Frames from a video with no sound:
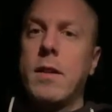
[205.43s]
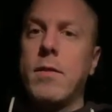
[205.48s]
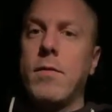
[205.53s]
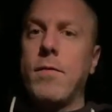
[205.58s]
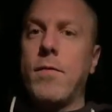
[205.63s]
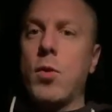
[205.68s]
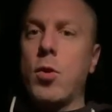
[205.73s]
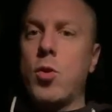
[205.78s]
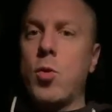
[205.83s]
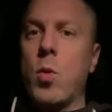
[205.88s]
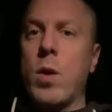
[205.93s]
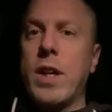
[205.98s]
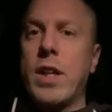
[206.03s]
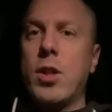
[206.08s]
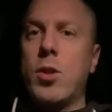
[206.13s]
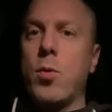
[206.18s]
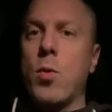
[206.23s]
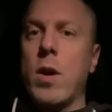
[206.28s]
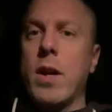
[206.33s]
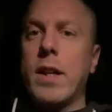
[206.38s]
for
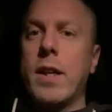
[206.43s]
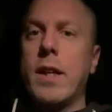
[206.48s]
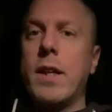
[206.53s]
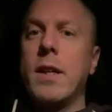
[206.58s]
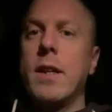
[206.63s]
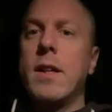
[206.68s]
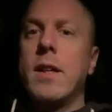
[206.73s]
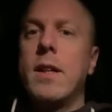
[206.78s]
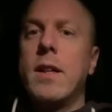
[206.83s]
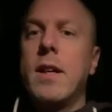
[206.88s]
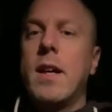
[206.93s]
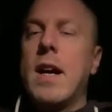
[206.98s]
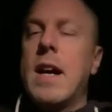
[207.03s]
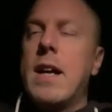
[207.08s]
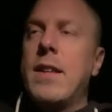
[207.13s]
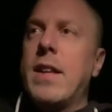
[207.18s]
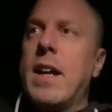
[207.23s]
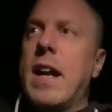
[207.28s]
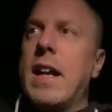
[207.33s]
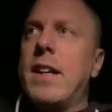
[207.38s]
2020
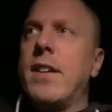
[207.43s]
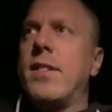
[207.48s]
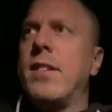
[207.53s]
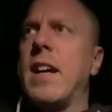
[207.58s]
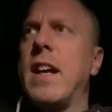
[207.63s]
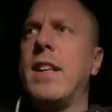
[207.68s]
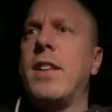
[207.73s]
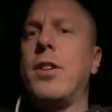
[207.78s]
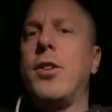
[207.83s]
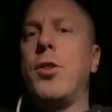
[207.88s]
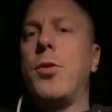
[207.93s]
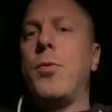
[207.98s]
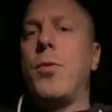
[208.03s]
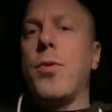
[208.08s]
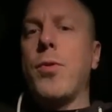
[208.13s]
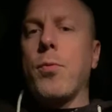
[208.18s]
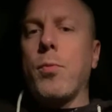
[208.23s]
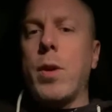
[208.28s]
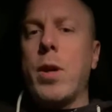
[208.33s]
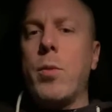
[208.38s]
and then I decided to do
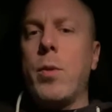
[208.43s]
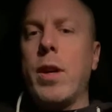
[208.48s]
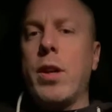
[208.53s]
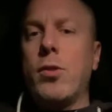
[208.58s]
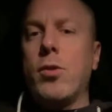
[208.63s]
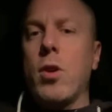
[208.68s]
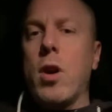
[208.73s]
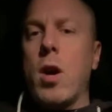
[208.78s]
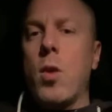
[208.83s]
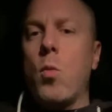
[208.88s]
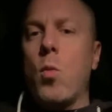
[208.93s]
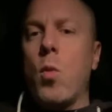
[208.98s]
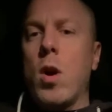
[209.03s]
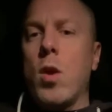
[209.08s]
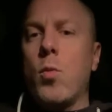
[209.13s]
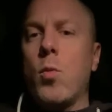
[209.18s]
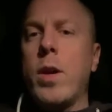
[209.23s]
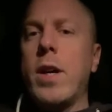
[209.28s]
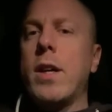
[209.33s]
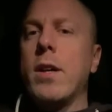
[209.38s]
three weeks on,
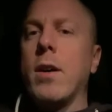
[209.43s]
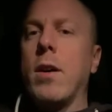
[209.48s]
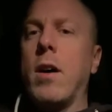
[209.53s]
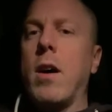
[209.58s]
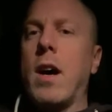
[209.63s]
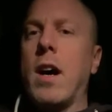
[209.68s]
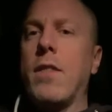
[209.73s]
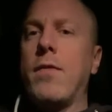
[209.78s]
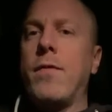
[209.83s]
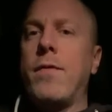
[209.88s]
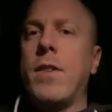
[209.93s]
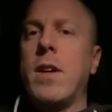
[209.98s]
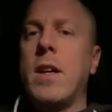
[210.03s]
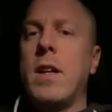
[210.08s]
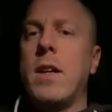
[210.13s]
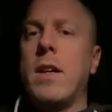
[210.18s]
one week off